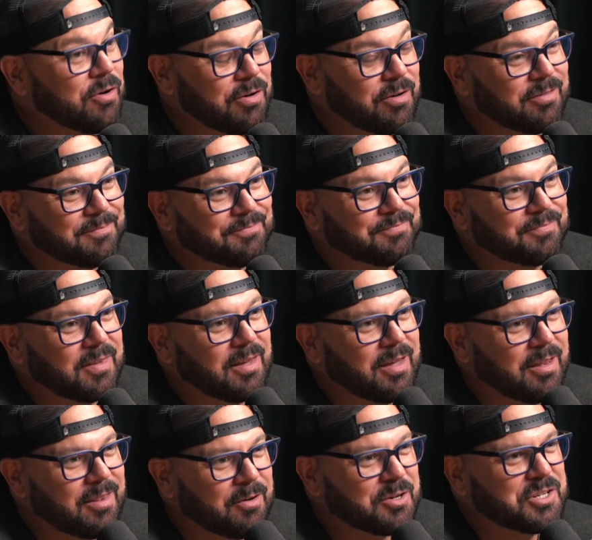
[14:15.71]
hurt
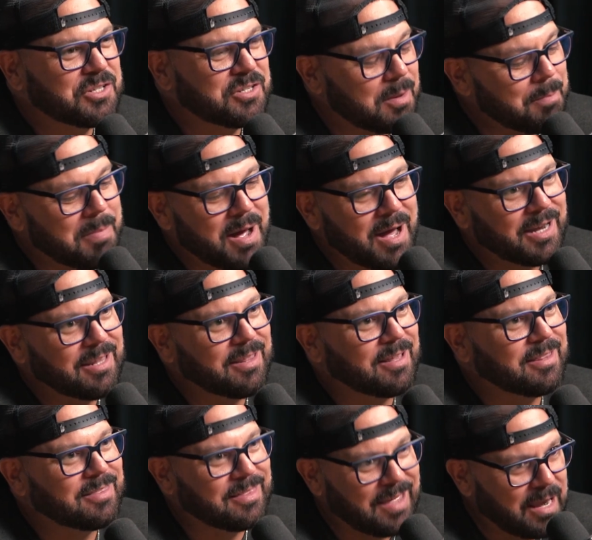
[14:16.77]
and there's somebody
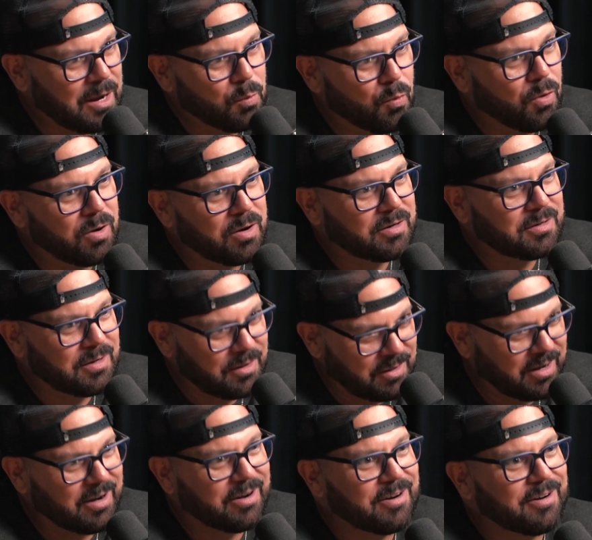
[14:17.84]
that they want
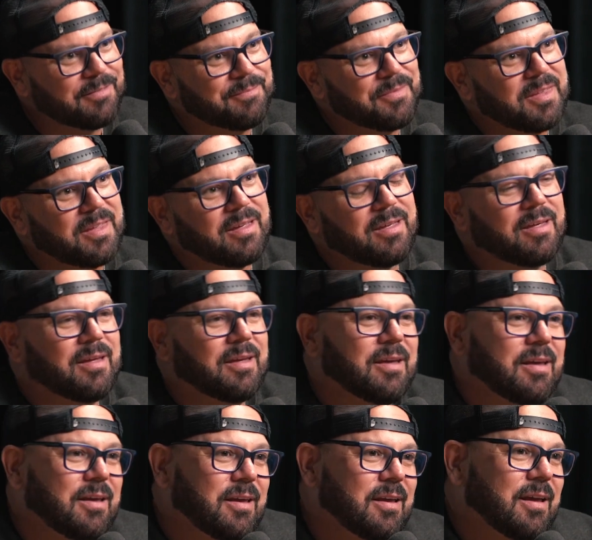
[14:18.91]
there. Right
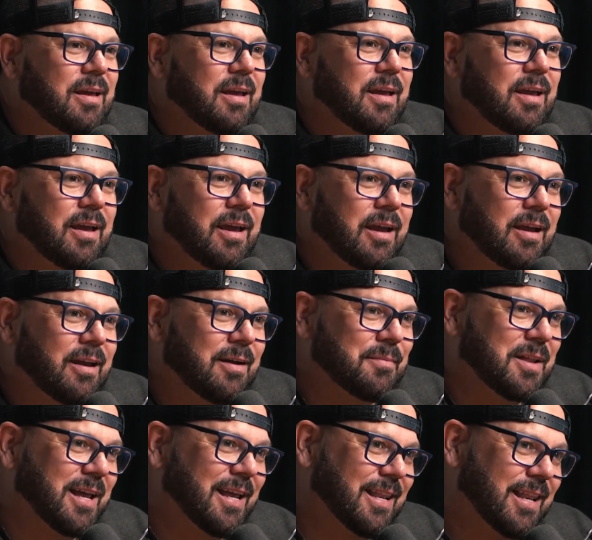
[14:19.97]
and I'm
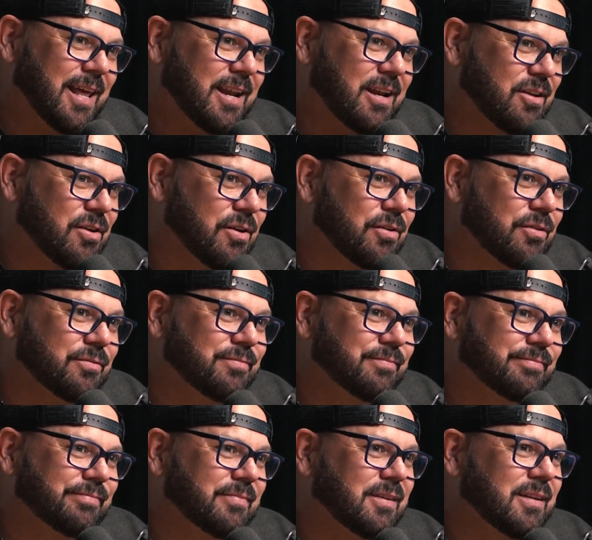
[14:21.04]
like, let it go.
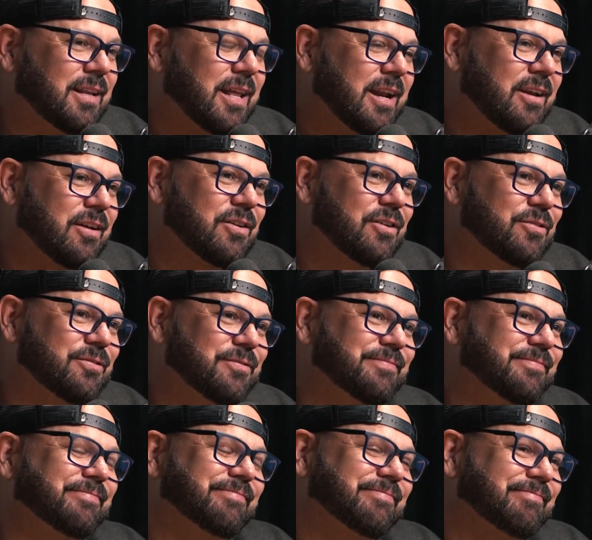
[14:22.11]
Yeah. Let it go.
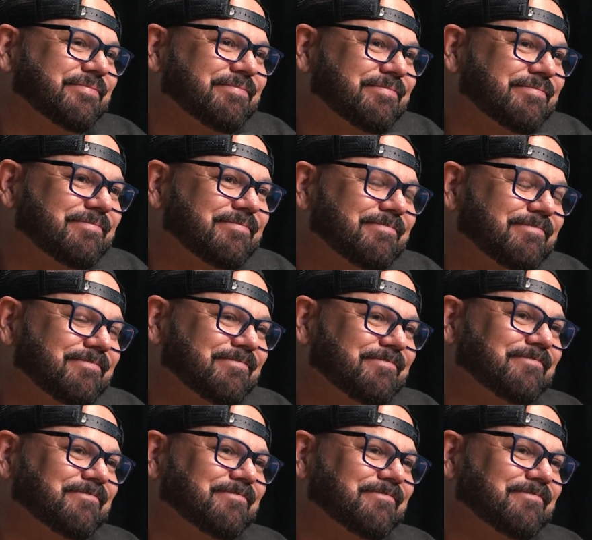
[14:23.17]
But can you imagine?